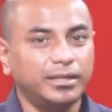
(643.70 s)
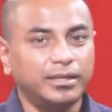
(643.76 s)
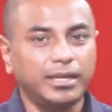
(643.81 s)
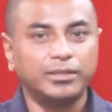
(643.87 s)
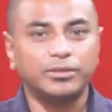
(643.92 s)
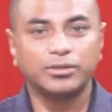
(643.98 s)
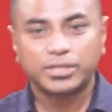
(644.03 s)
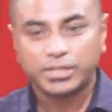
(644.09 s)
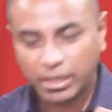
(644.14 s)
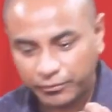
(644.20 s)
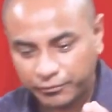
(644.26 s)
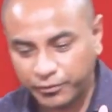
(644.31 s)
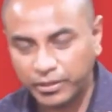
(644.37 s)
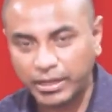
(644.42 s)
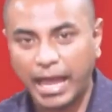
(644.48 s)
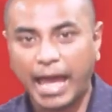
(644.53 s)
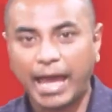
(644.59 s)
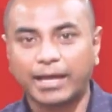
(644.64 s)
into
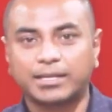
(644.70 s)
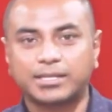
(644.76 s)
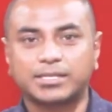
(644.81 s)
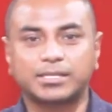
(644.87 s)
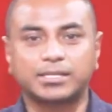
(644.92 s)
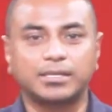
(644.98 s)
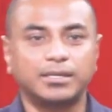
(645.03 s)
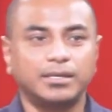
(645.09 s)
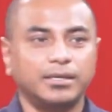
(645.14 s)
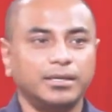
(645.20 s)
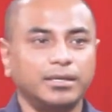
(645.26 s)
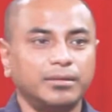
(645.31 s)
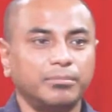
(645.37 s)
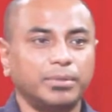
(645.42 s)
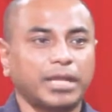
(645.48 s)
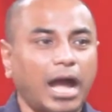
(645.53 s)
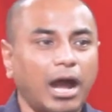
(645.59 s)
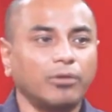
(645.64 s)
sinful acts,
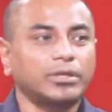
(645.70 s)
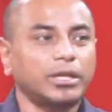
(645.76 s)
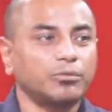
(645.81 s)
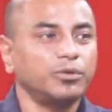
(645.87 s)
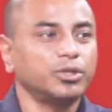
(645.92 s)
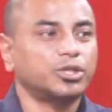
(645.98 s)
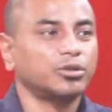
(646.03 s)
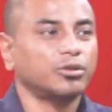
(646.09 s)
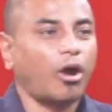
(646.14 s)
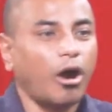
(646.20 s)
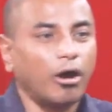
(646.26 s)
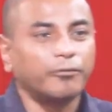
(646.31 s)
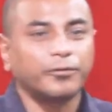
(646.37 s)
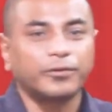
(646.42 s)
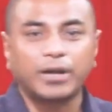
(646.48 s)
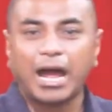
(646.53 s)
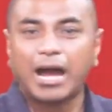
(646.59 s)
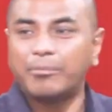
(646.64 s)
but how that we should
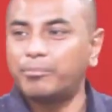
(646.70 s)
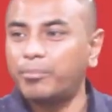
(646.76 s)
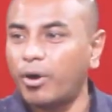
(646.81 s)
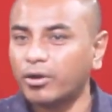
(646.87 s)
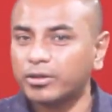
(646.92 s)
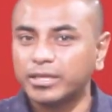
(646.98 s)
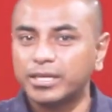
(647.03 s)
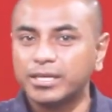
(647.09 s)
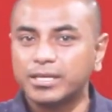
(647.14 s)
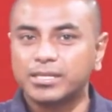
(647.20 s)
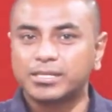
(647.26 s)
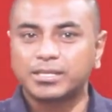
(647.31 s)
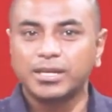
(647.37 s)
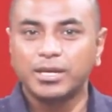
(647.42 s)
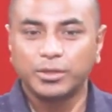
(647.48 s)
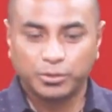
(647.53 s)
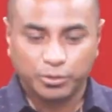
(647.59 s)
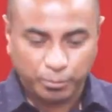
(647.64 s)
offer our
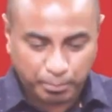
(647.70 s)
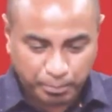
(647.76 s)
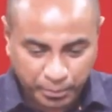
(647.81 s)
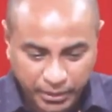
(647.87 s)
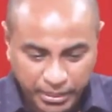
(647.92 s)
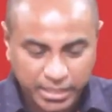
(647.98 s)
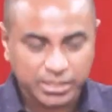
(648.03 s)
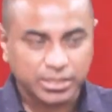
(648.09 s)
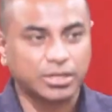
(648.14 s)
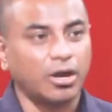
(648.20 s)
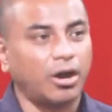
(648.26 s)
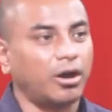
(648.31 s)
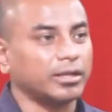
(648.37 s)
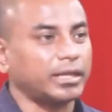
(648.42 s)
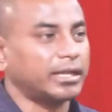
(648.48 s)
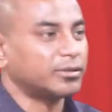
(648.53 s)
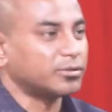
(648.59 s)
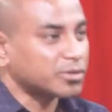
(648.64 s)
bodies to please
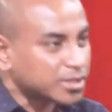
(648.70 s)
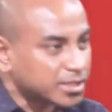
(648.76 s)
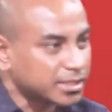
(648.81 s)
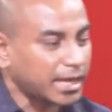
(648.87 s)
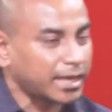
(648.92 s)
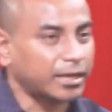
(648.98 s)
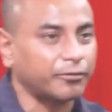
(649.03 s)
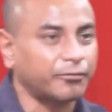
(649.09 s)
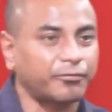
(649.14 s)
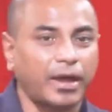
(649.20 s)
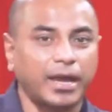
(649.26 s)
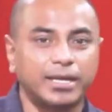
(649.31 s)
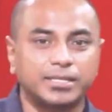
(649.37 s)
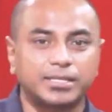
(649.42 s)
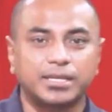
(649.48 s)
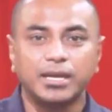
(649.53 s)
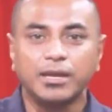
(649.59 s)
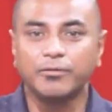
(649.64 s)
God and to
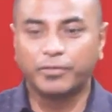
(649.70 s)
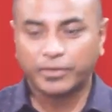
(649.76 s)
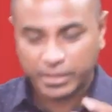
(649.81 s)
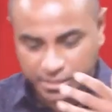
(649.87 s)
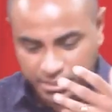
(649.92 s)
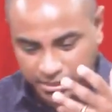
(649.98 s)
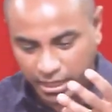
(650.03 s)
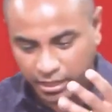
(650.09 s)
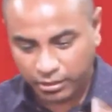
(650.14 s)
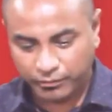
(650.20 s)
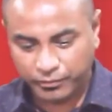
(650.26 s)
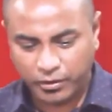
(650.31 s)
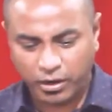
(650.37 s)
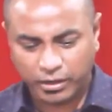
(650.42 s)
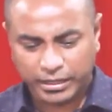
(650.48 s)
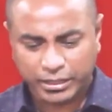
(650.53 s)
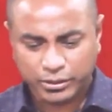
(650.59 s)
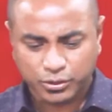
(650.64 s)
sacrifice for the sake of
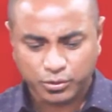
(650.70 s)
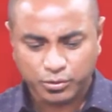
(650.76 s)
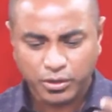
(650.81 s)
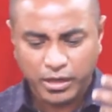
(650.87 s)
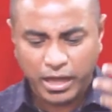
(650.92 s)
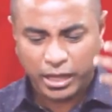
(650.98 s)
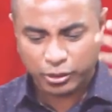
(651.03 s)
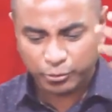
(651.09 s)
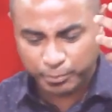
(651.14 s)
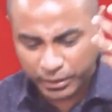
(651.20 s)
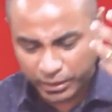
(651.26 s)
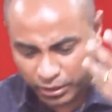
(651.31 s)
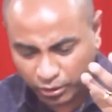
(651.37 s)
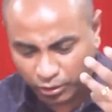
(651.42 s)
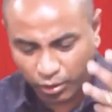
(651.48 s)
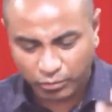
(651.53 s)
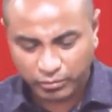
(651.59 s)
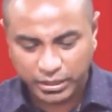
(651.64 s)
God and to bring
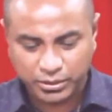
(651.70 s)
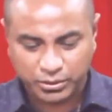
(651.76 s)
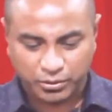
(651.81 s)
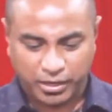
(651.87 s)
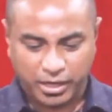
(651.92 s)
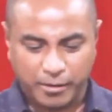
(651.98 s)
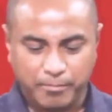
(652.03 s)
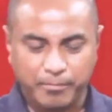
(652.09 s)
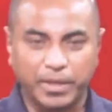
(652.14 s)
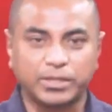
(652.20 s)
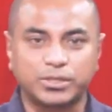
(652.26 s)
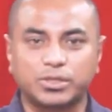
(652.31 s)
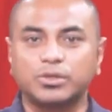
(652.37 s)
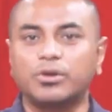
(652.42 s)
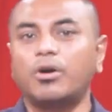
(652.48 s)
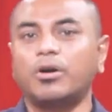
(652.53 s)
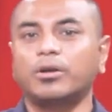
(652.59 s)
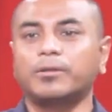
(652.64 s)
glory to Him and
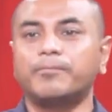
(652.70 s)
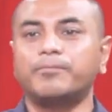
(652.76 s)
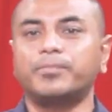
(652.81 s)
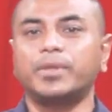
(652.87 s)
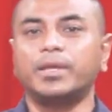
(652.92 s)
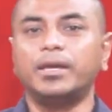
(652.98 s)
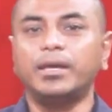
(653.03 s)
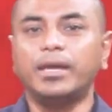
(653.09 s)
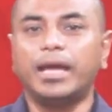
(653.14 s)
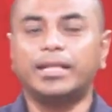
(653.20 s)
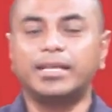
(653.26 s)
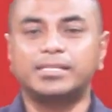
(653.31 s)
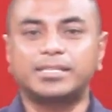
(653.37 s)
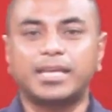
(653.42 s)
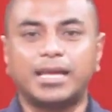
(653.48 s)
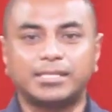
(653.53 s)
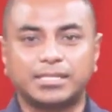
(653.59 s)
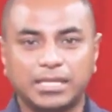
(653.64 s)
so on. And he
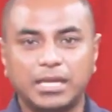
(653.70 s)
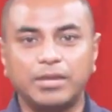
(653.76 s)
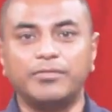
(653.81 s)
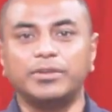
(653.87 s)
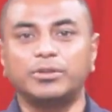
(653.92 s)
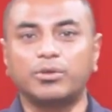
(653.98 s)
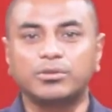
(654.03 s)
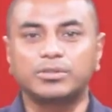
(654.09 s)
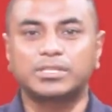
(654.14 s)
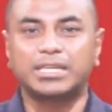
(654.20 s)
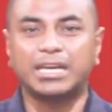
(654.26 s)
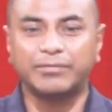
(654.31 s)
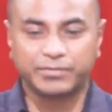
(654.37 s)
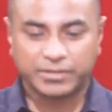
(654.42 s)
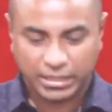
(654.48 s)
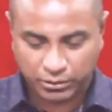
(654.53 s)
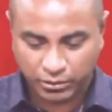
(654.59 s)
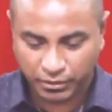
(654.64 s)
says, even those
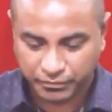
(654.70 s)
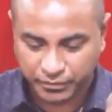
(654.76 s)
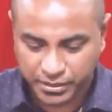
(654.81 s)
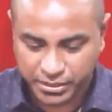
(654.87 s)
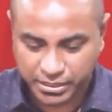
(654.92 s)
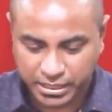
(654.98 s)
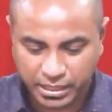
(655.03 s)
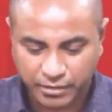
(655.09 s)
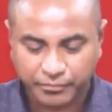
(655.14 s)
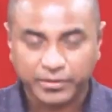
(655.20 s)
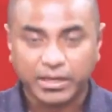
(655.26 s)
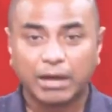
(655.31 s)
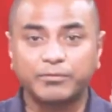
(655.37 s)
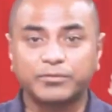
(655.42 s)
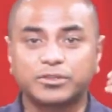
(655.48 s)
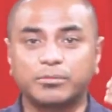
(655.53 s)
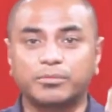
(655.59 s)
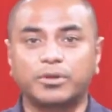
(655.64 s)
gifts that you have received
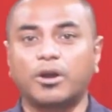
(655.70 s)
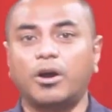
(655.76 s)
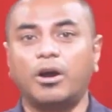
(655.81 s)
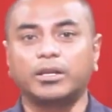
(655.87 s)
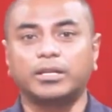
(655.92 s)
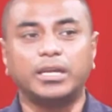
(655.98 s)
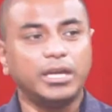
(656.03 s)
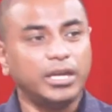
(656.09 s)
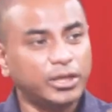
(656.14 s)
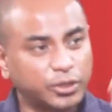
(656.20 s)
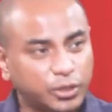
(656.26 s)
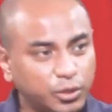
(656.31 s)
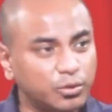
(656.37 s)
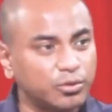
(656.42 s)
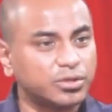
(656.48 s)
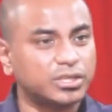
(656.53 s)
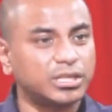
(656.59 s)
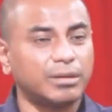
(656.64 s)
come from God,
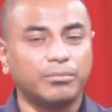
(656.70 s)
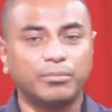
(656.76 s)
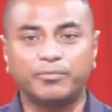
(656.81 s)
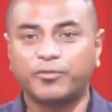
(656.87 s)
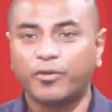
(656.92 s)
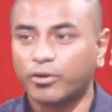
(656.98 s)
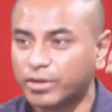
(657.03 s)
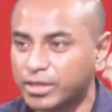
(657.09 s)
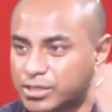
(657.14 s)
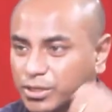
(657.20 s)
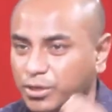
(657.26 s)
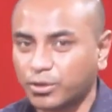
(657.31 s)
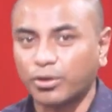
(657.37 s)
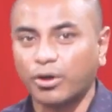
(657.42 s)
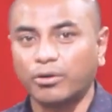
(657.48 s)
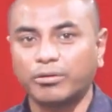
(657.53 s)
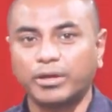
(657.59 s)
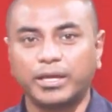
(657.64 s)
use them for His
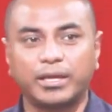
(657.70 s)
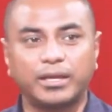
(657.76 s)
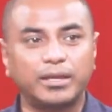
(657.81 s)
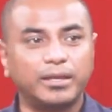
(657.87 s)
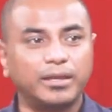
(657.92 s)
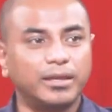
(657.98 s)
glory.